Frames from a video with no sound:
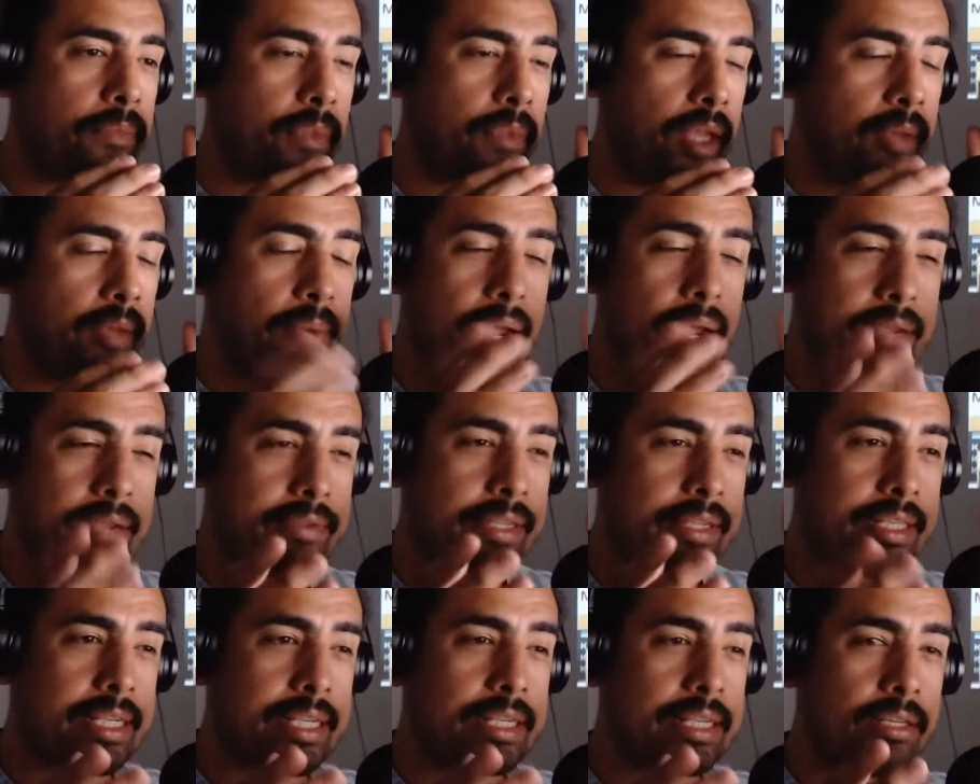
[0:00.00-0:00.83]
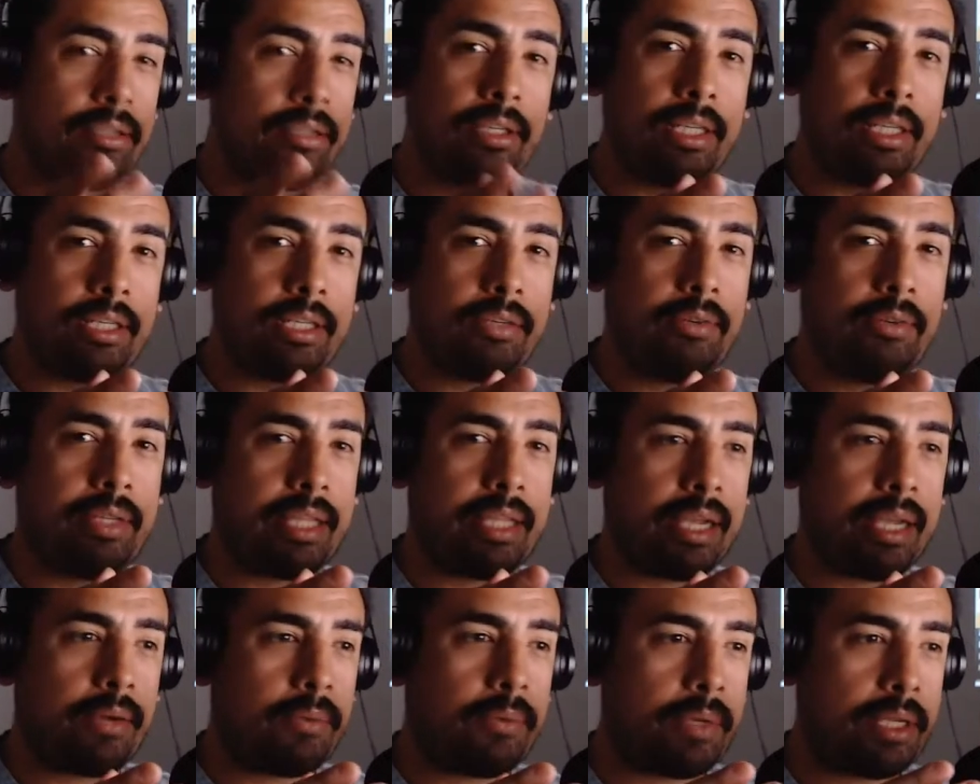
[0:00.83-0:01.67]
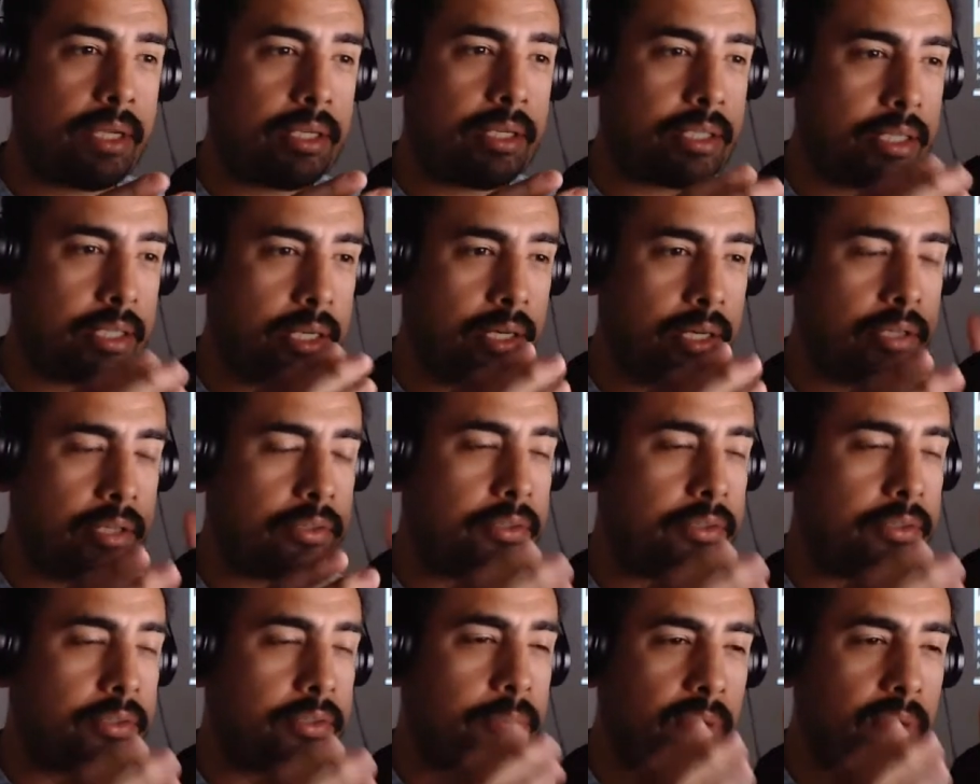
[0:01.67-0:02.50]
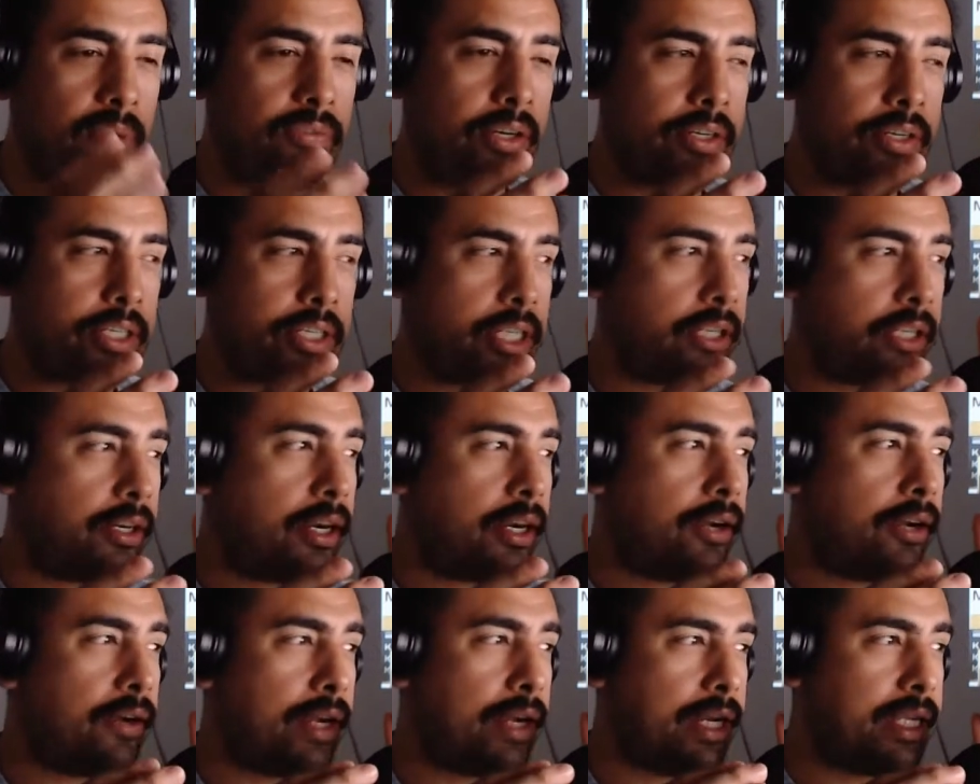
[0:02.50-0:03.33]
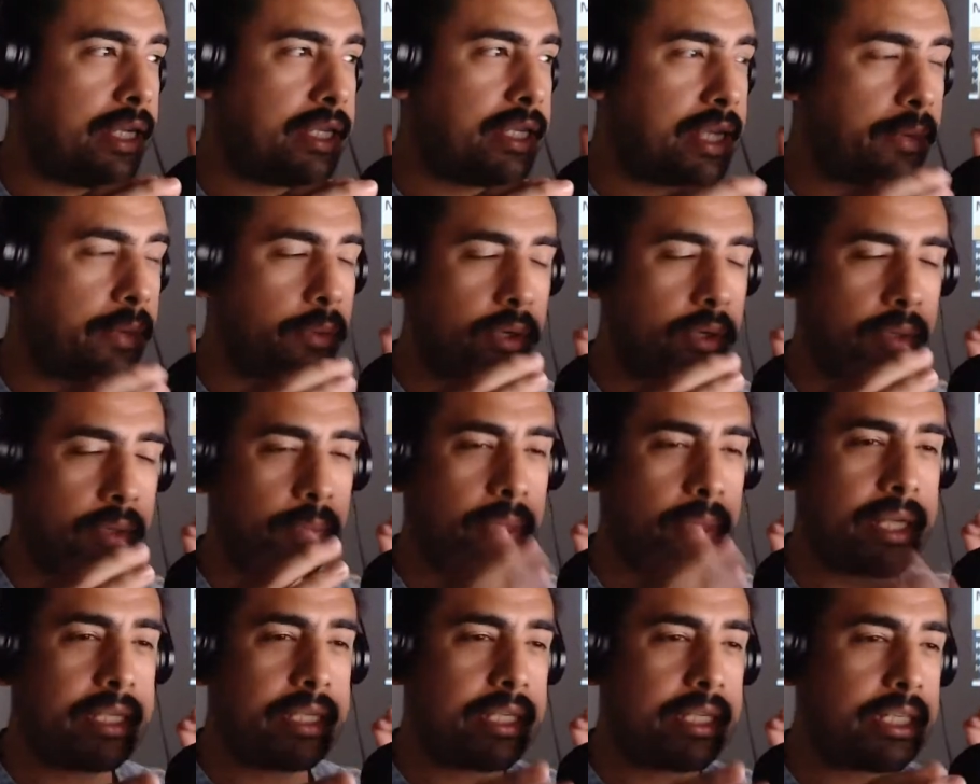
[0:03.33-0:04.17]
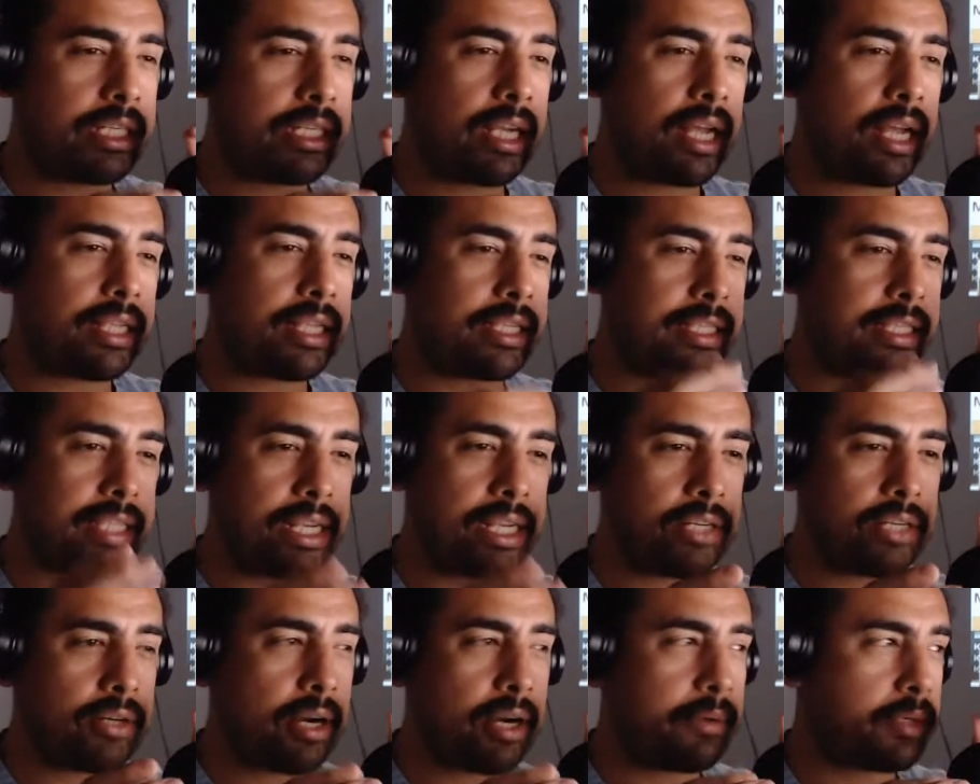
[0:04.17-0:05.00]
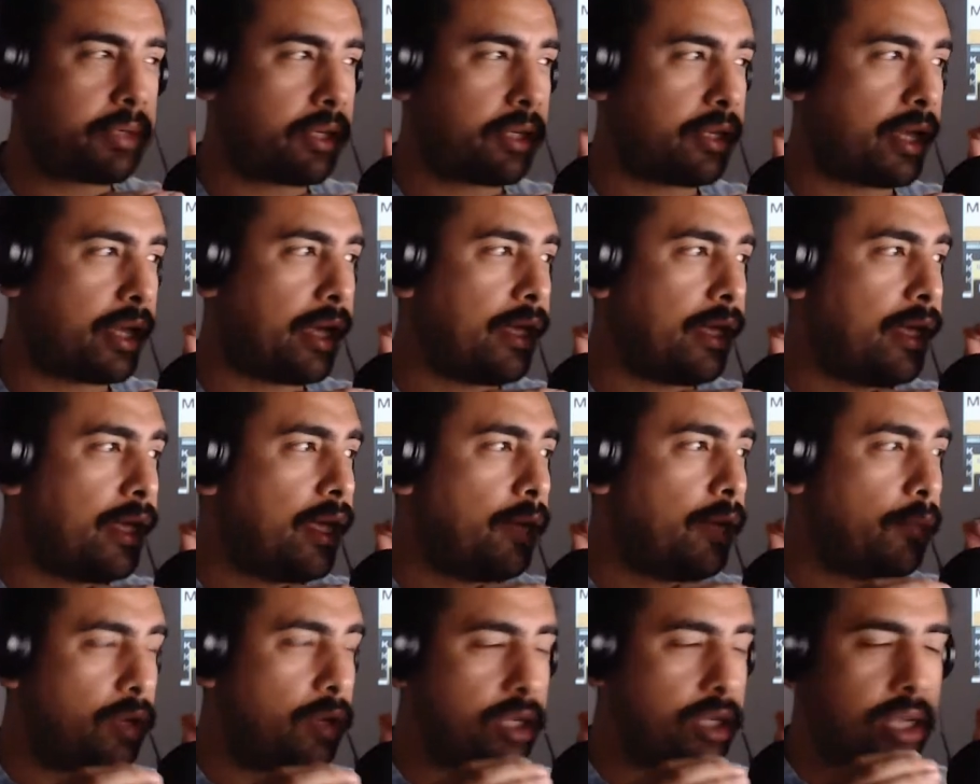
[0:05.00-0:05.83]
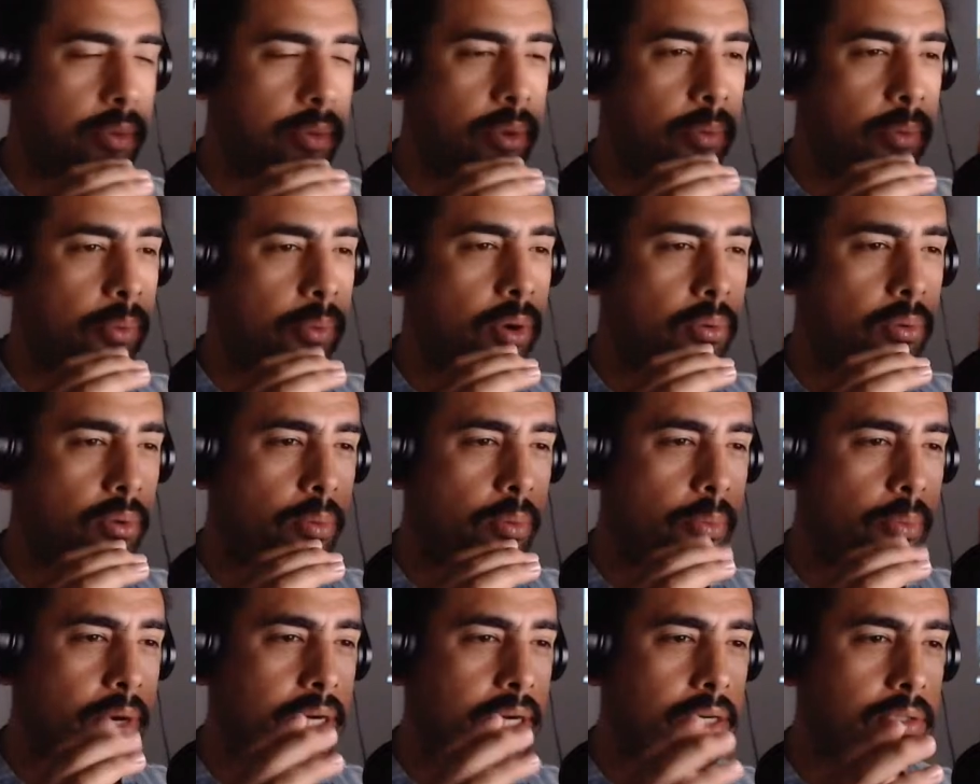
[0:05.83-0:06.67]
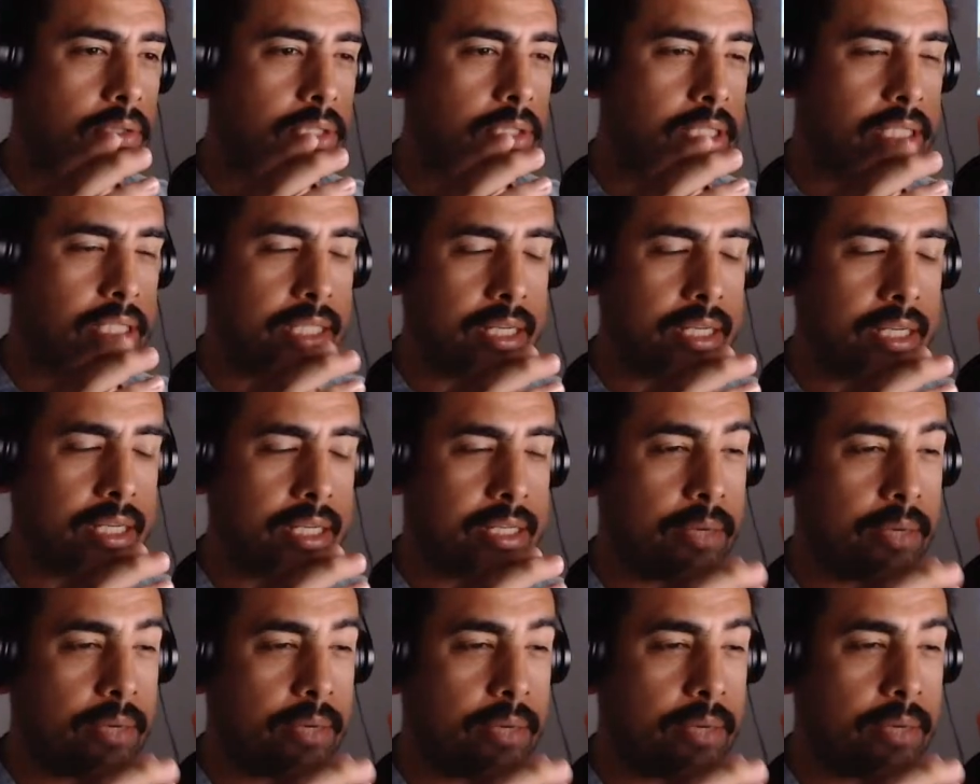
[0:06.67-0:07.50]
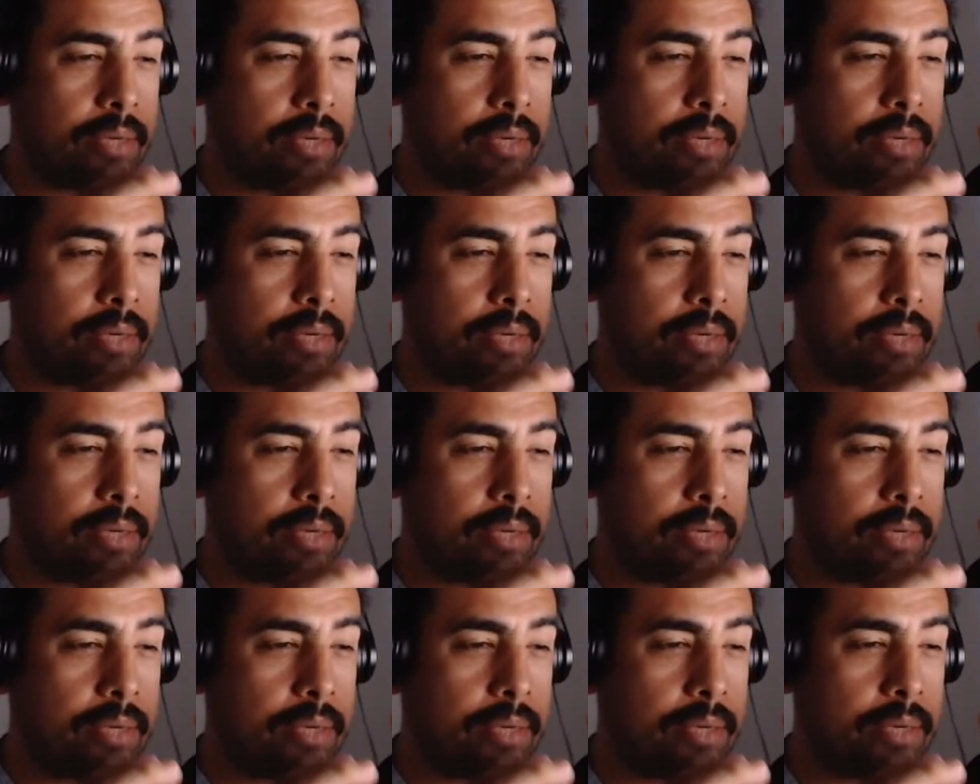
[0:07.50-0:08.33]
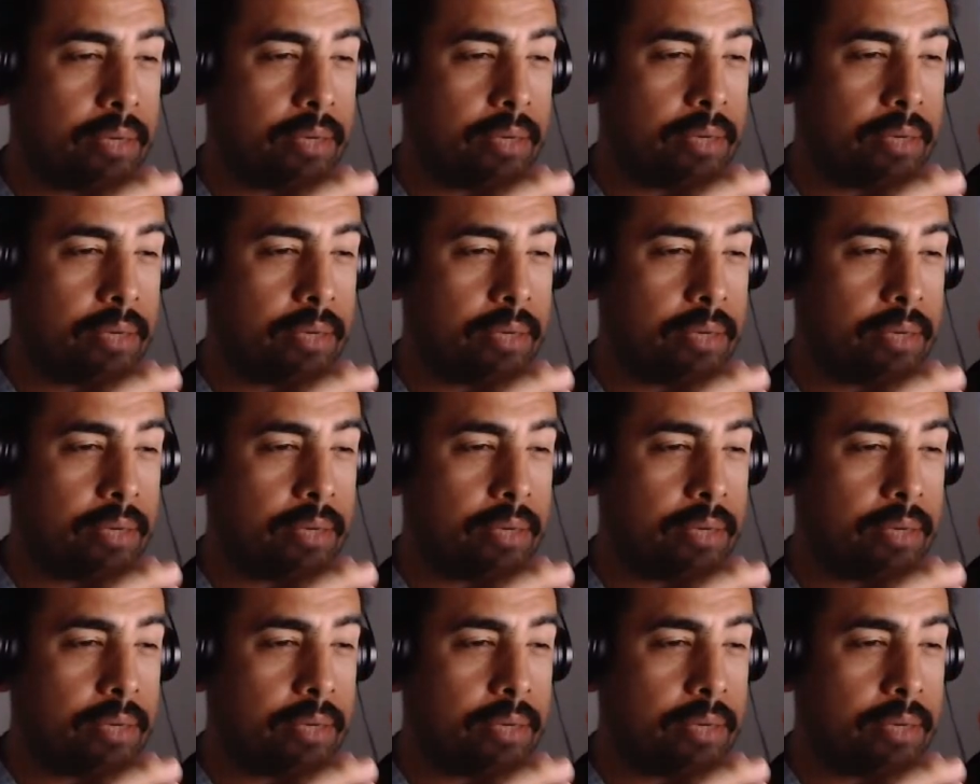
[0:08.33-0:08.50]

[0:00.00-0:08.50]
He might have success early doing that, where they're both figuring each other out, and he's able to place his shots and set traps on that. But it's going to be a point where Moreno's just going to say, "Well, I'm just going to get to work.